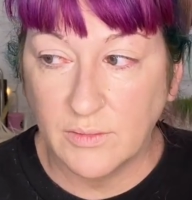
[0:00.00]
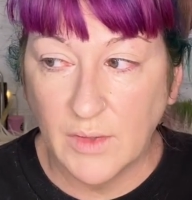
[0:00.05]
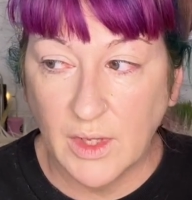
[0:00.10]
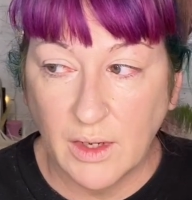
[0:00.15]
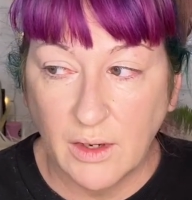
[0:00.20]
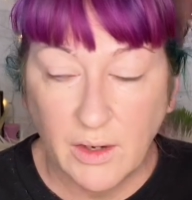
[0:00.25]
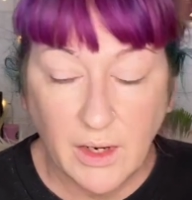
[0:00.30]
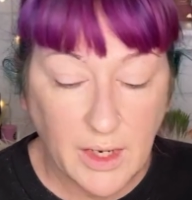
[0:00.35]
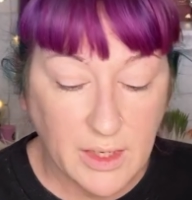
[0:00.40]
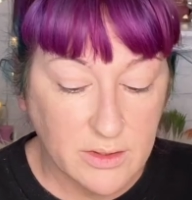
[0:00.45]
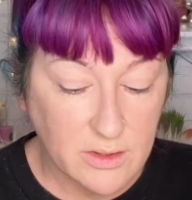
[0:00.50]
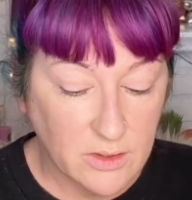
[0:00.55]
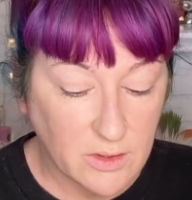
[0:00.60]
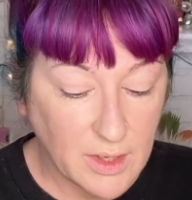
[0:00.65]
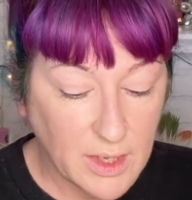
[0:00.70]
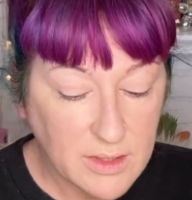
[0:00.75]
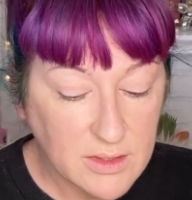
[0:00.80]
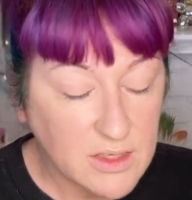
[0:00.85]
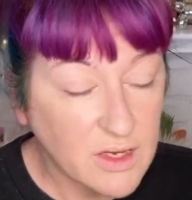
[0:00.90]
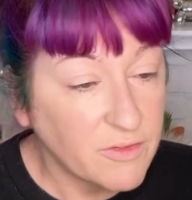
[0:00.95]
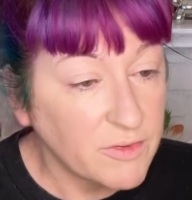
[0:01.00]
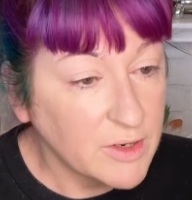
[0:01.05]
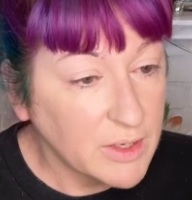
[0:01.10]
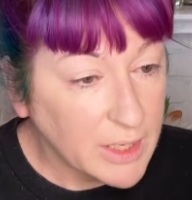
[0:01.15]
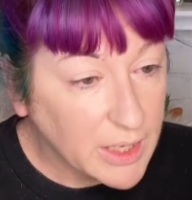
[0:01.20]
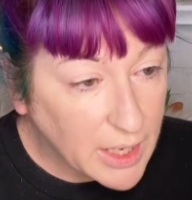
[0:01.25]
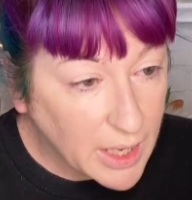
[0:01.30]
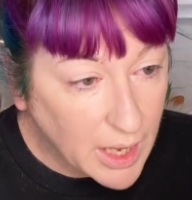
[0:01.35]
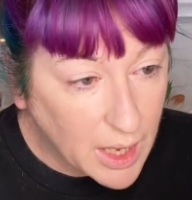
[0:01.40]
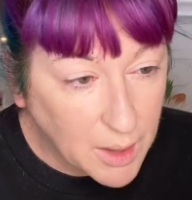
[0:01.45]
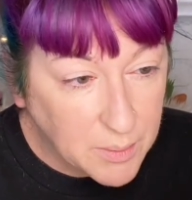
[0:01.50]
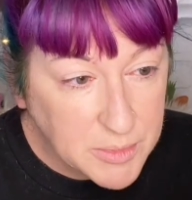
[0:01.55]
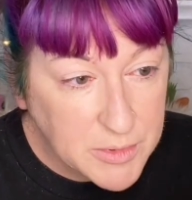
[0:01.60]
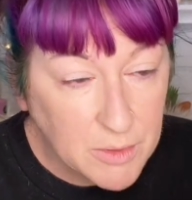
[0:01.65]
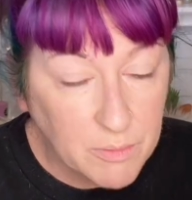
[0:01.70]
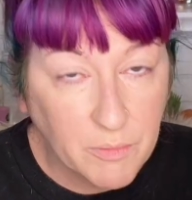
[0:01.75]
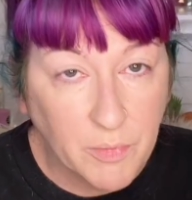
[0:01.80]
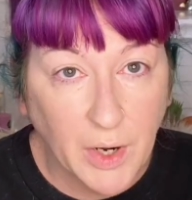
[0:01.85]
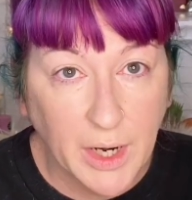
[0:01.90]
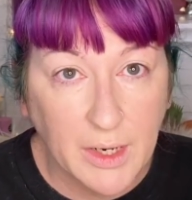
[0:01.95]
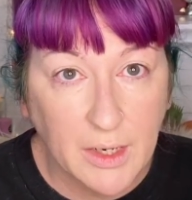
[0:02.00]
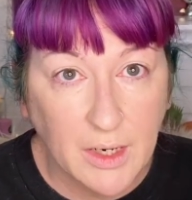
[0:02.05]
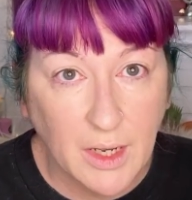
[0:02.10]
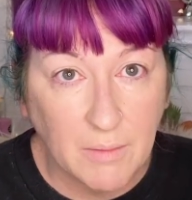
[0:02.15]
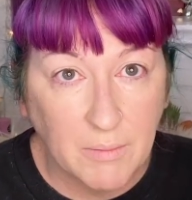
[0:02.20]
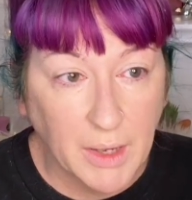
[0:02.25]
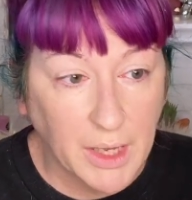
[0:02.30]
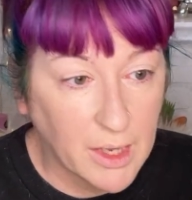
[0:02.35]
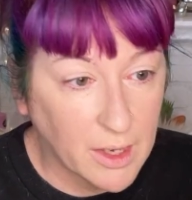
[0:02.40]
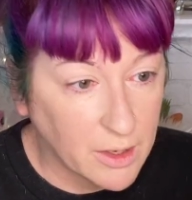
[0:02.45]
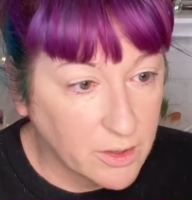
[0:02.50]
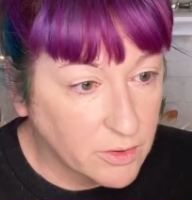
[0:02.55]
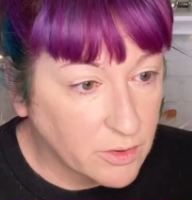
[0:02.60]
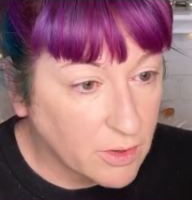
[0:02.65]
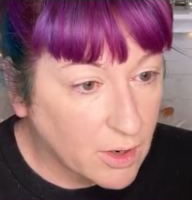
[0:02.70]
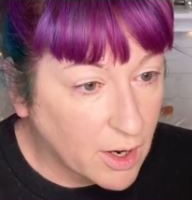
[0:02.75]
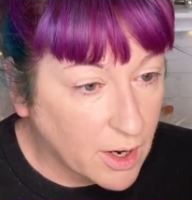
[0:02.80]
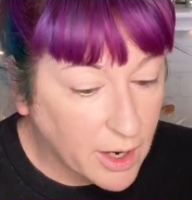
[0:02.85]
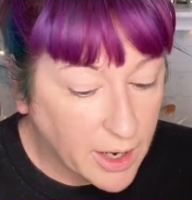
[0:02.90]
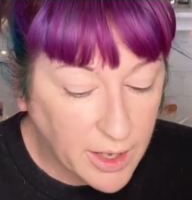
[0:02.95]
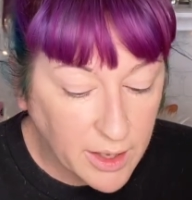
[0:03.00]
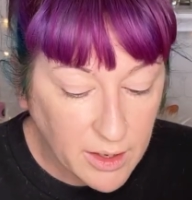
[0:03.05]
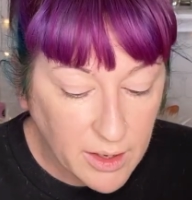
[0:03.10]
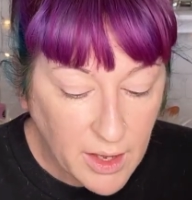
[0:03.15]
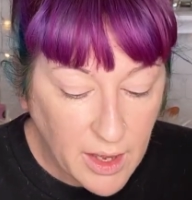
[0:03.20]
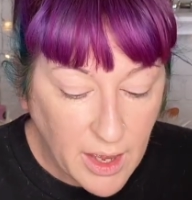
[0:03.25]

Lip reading: All right, so that definitely helped brighten up my under eye,